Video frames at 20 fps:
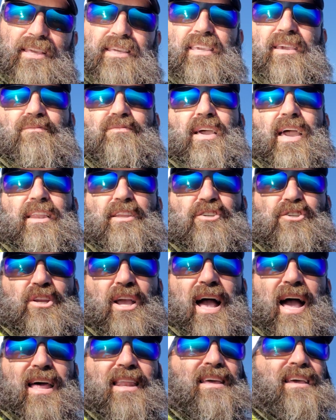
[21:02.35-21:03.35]
to give that a
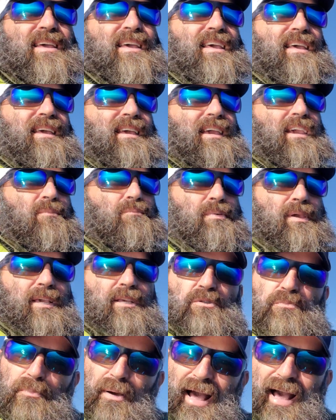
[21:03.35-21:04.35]
shot and be
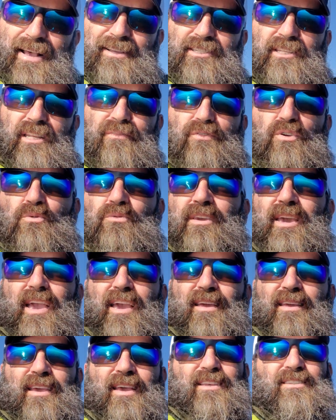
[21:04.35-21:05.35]
as positive
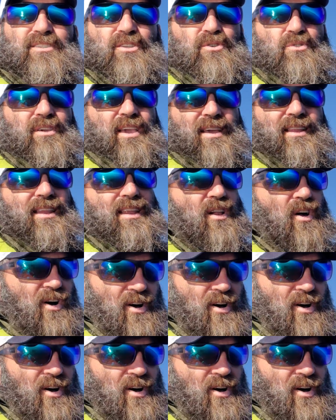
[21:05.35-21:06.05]
as you can in